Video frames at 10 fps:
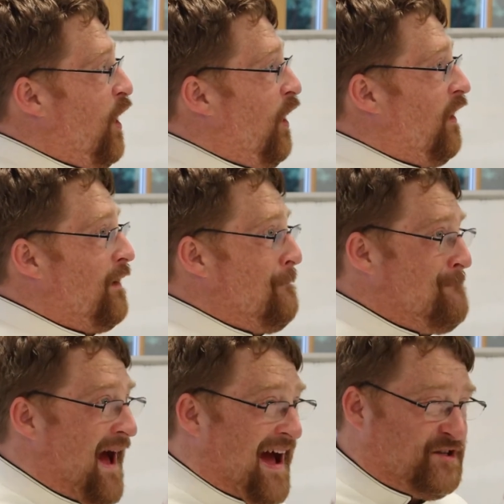are
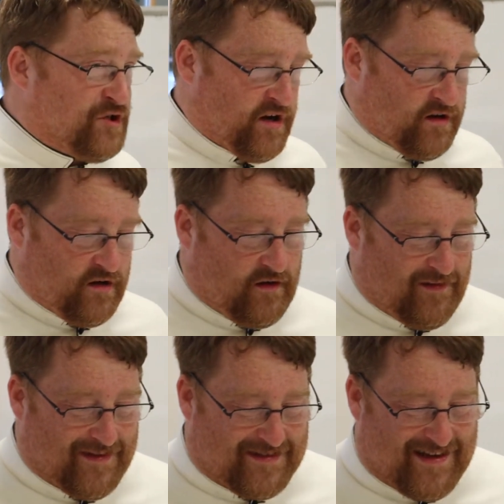magic
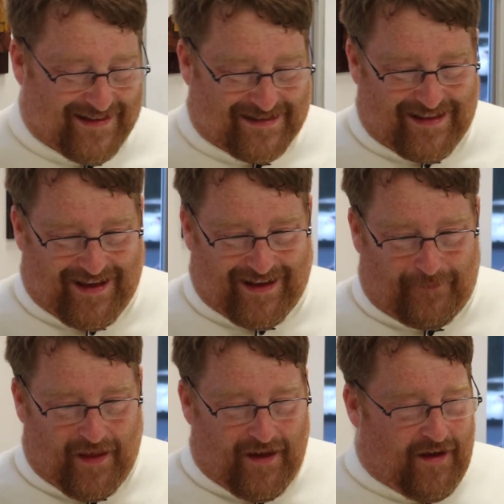in the sense
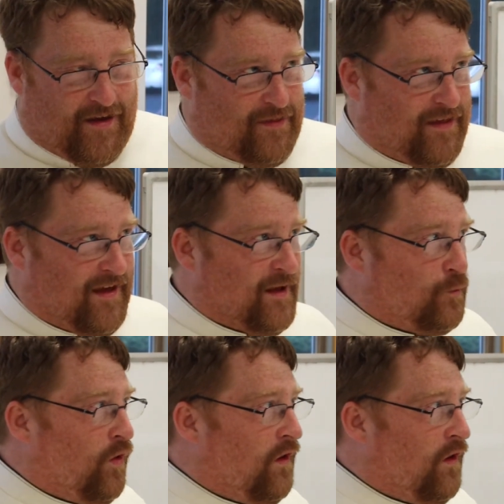that it